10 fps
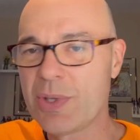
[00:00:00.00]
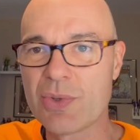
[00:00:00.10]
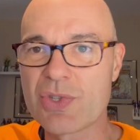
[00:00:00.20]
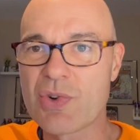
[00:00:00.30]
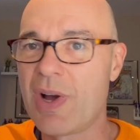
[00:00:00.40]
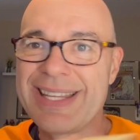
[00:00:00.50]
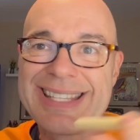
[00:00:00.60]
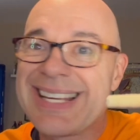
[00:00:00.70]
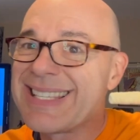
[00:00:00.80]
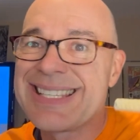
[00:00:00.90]
straw.
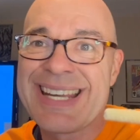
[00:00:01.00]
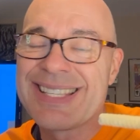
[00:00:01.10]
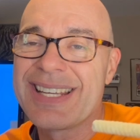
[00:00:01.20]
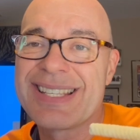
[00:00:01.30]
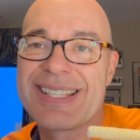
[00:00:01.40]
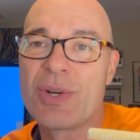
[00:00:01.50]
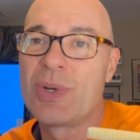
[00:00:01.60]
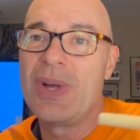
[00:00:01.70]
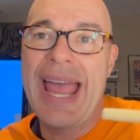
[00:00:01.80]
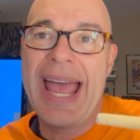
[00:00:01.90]
Doesn't taste like
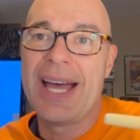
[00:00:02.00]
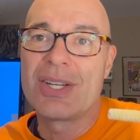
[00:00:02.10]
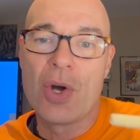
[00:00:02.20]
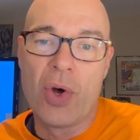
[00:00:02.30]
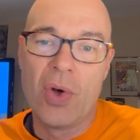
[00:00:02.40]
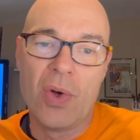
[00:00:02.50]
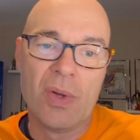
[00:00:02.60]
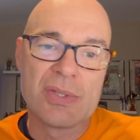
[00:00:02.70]
cereal at all.